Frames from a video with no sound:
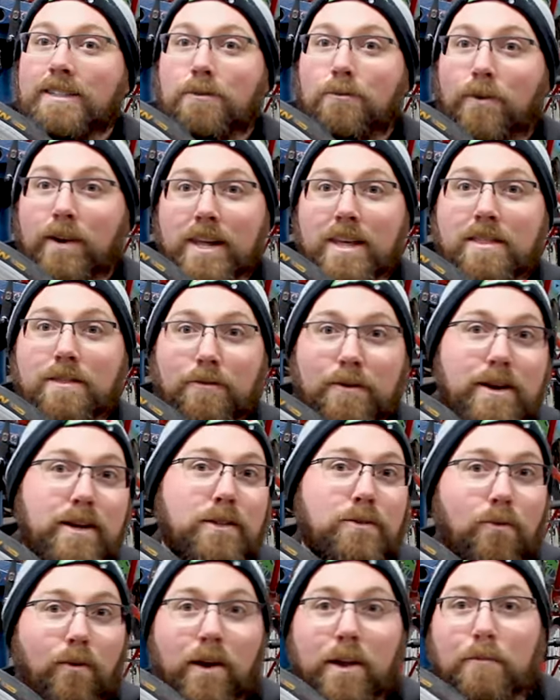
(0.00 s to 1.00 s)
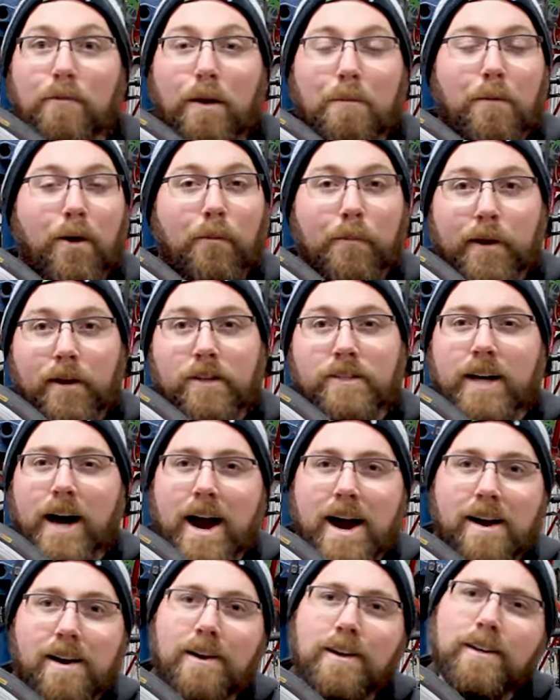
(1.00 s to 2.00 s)
23, 21 millimeter
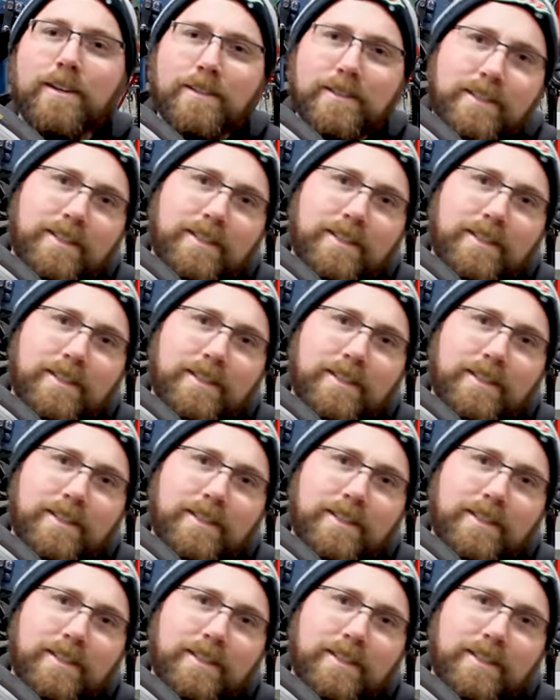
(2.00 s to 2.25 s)
tire,